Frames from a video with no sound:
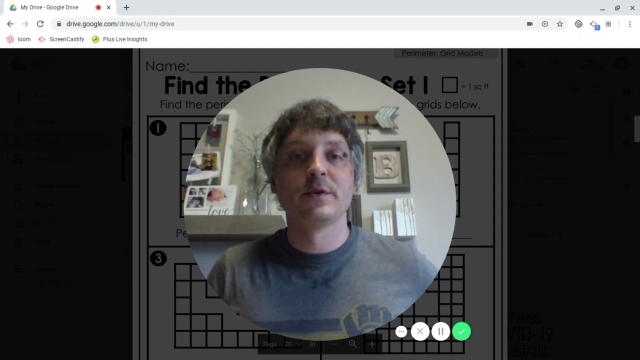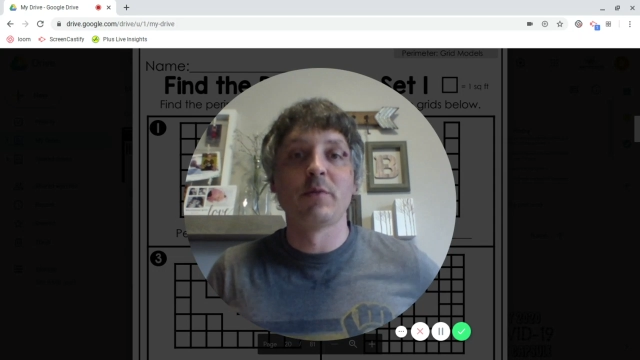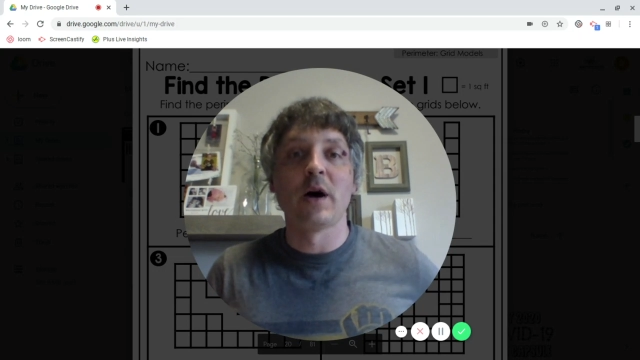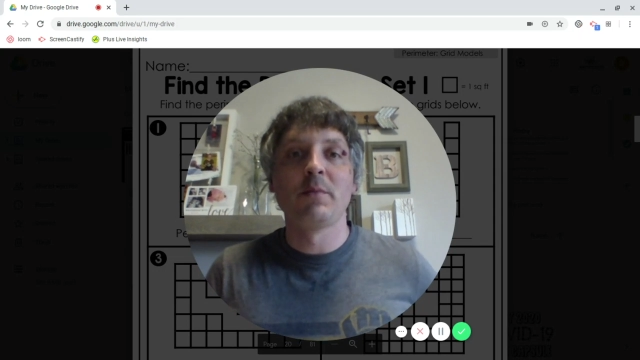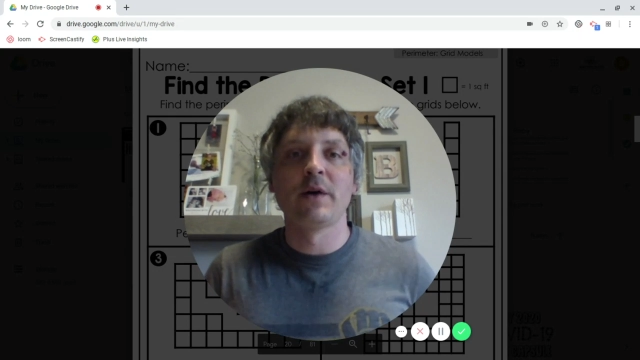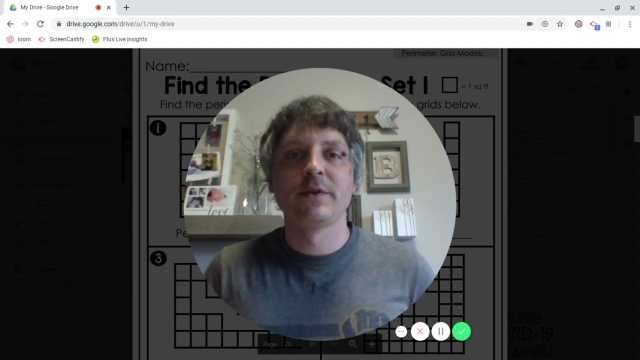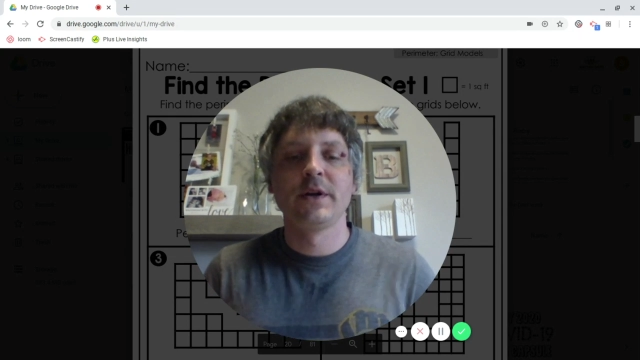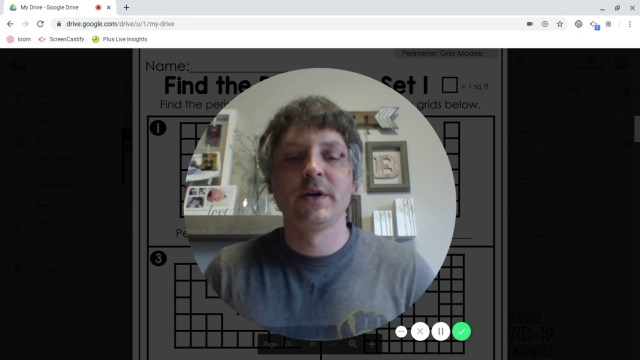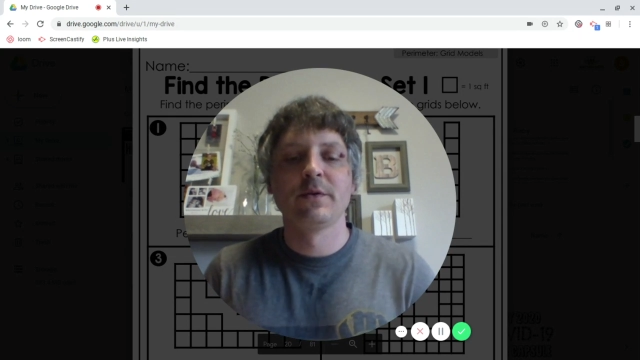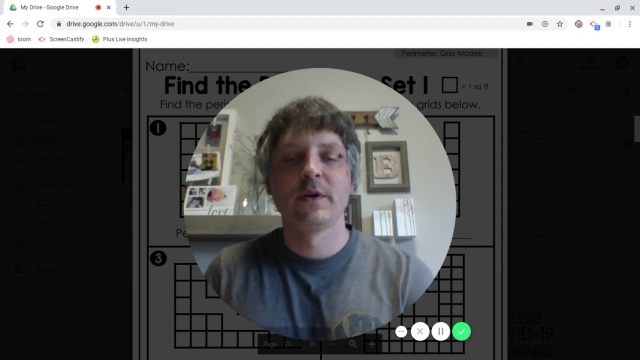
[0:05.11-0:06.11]
Baumhofer
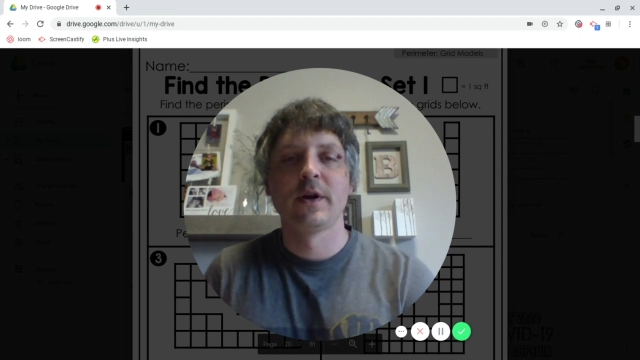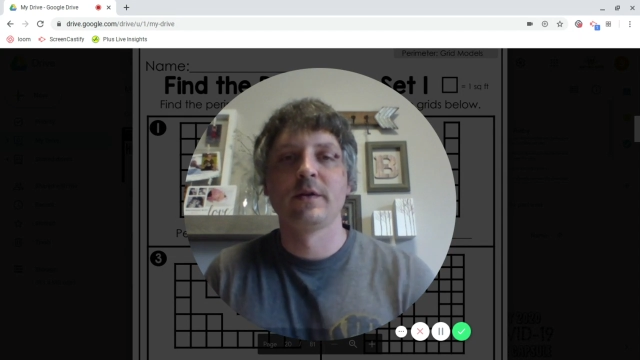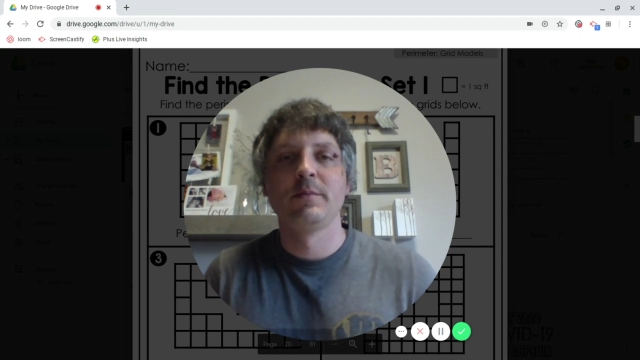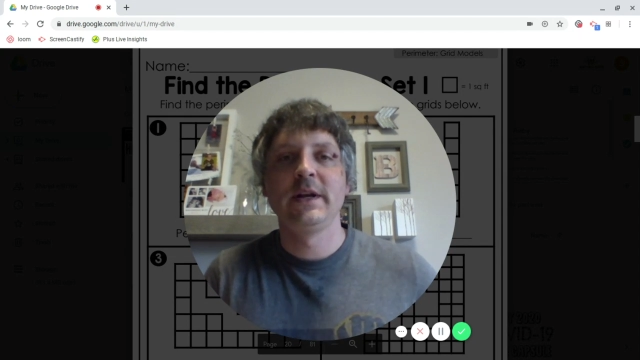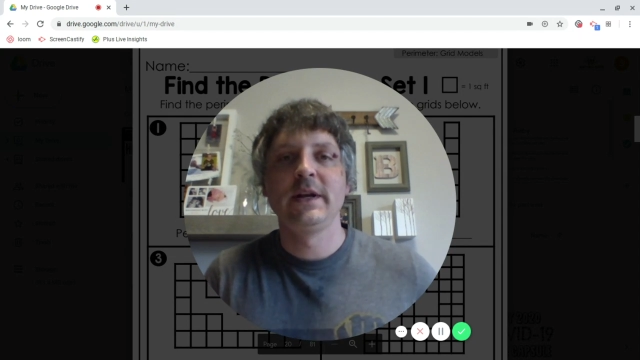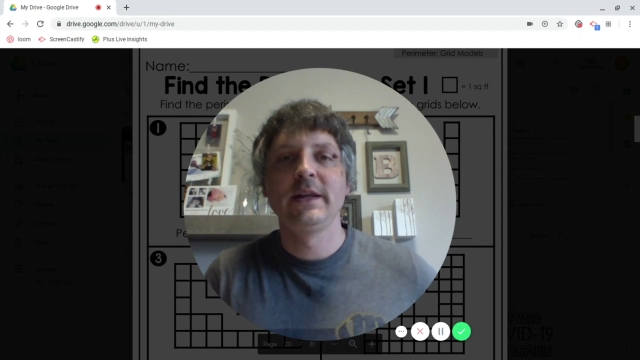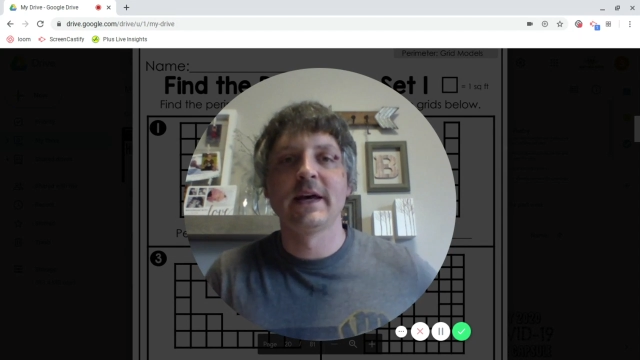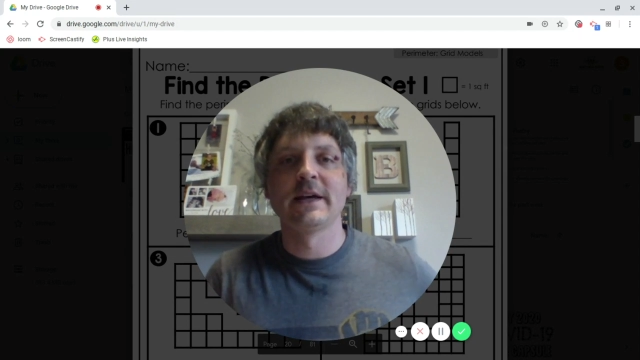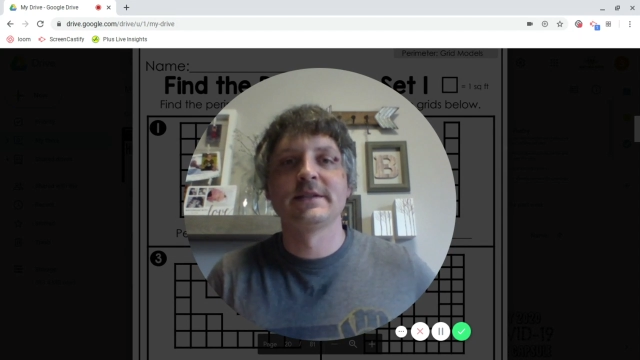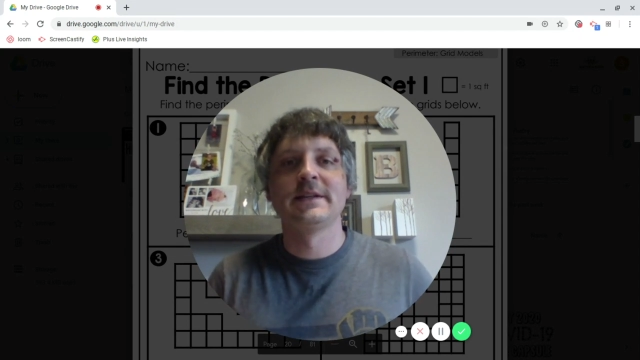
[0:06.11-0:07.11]
here with another mini
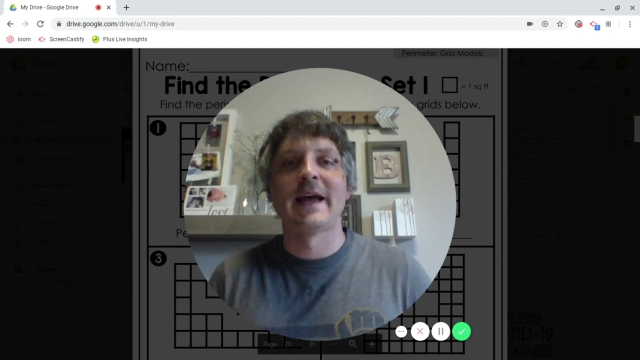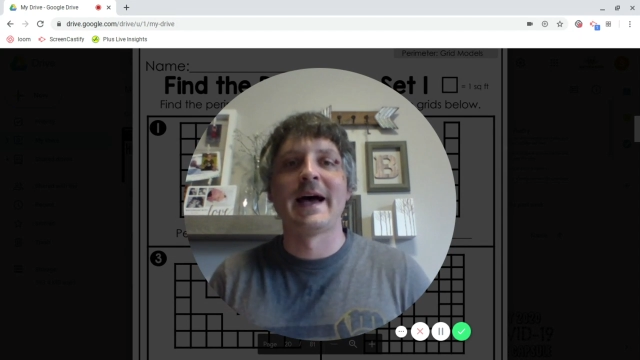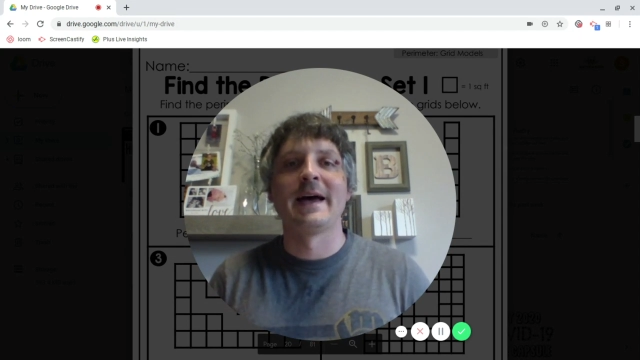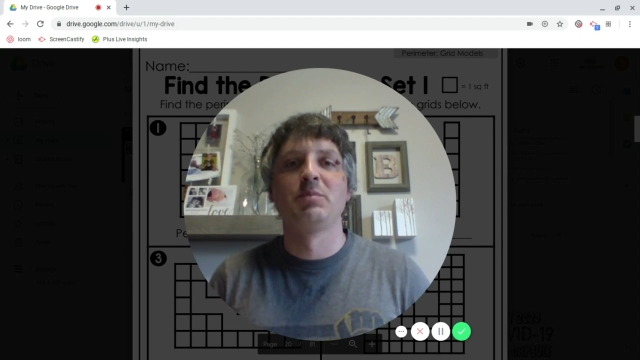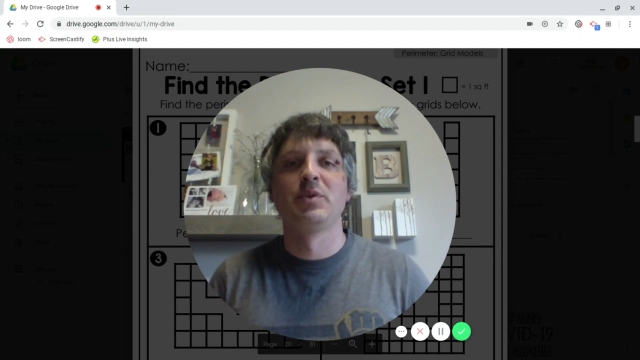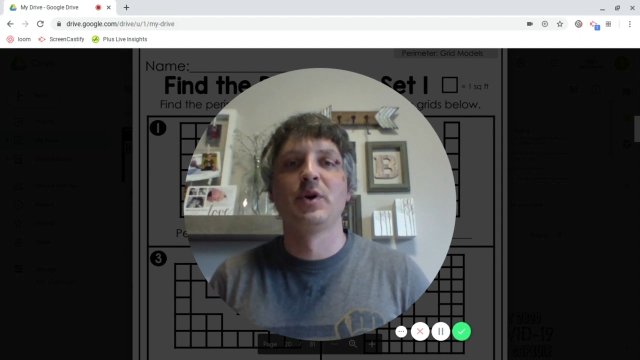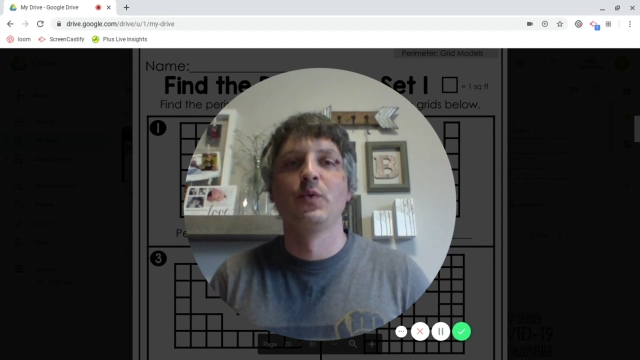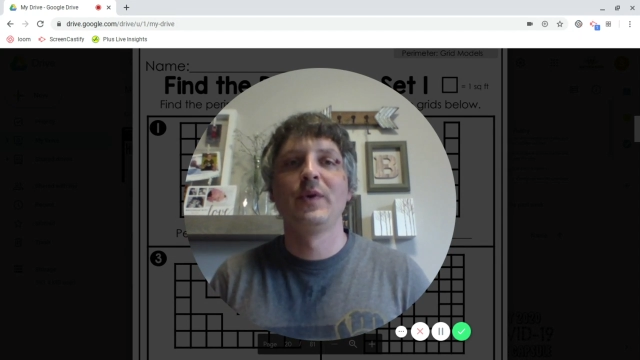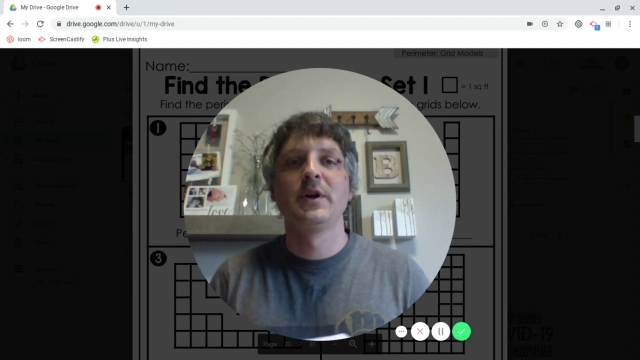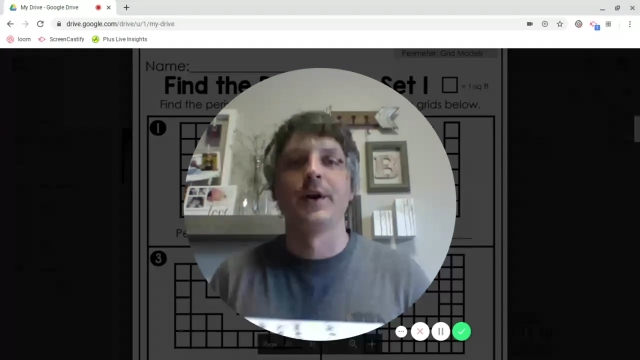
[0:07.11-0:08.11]
lesson on
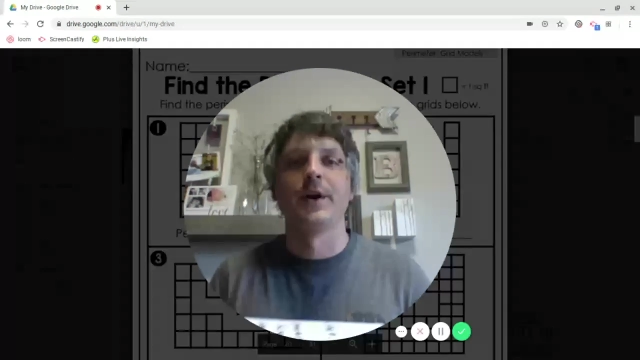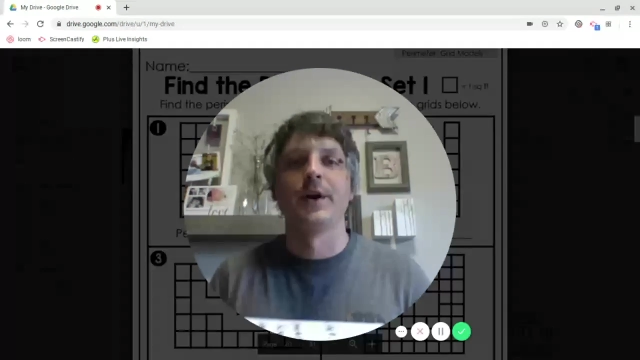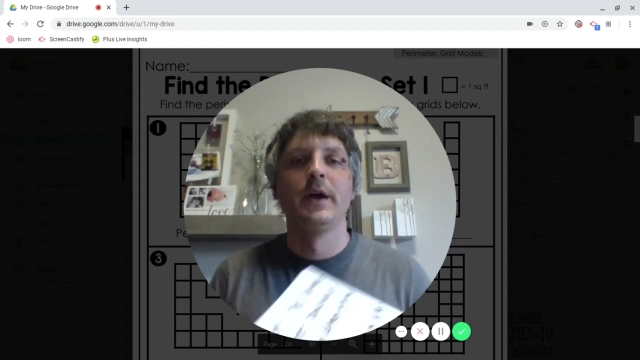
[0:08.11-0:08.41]
perimeter.